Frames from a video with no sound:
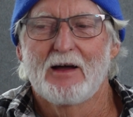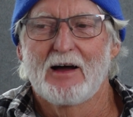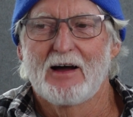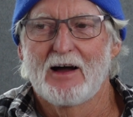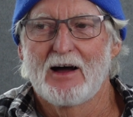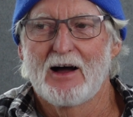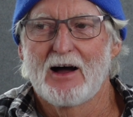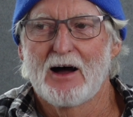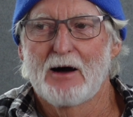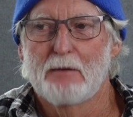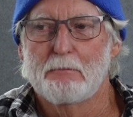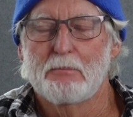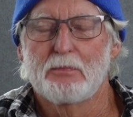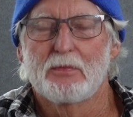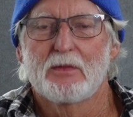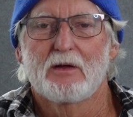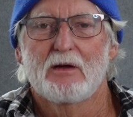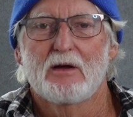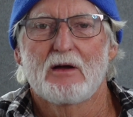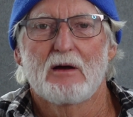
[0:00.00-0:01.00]
Um,
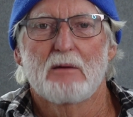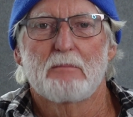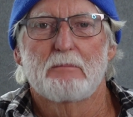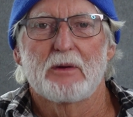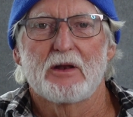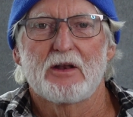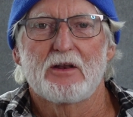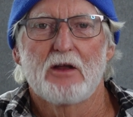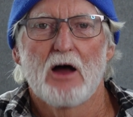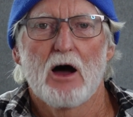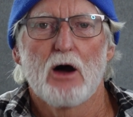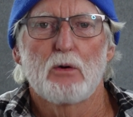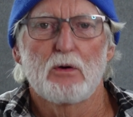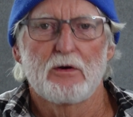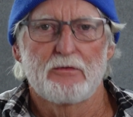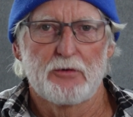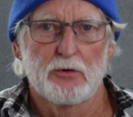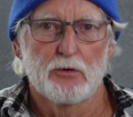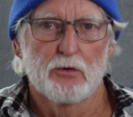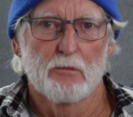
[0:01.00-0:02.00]
but know
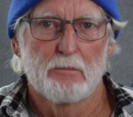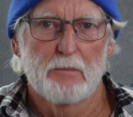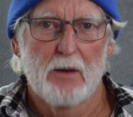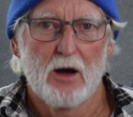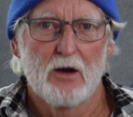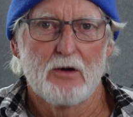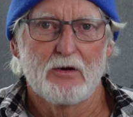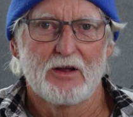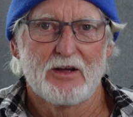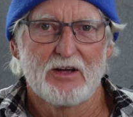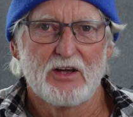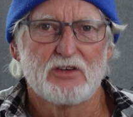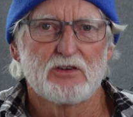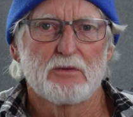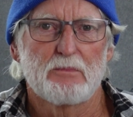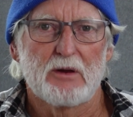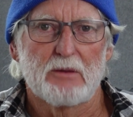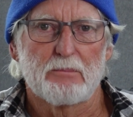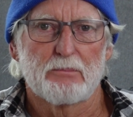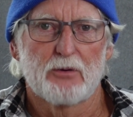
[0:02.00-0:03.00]
if your boat is
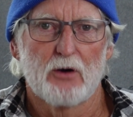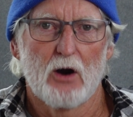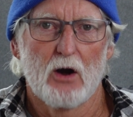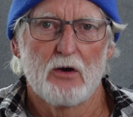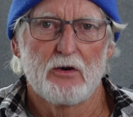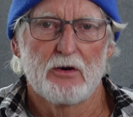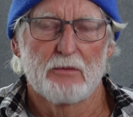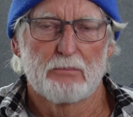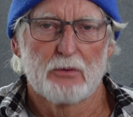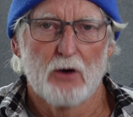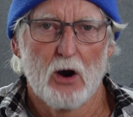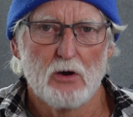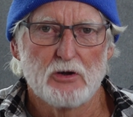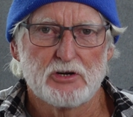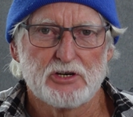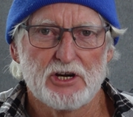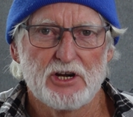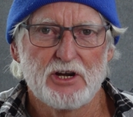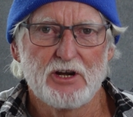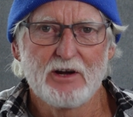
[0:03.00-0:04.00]
a bit prone to
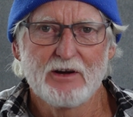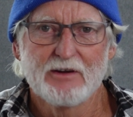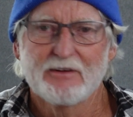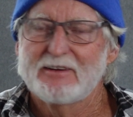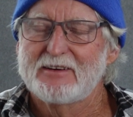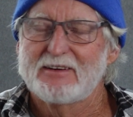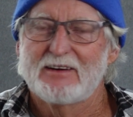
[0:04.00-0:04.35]
broaching